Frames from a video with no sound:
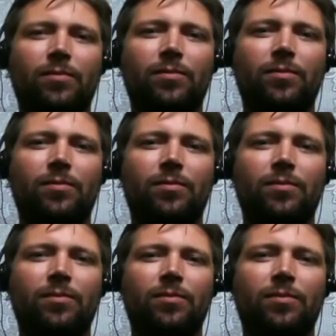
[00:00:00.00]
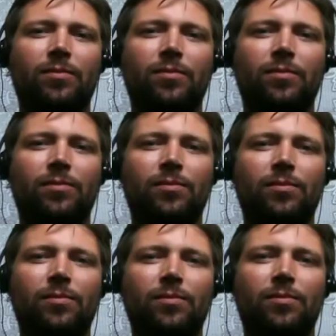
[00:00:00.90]

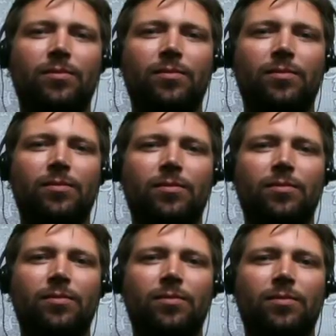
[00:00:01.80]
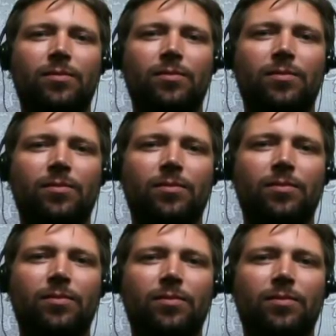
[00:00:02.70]

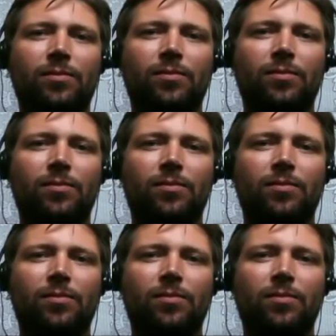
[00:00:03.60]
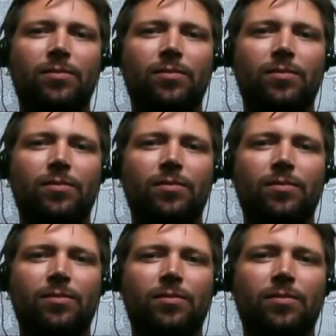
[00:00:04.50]

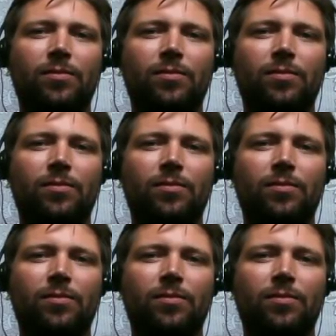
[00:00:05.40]
No words are spoken by the person on screen.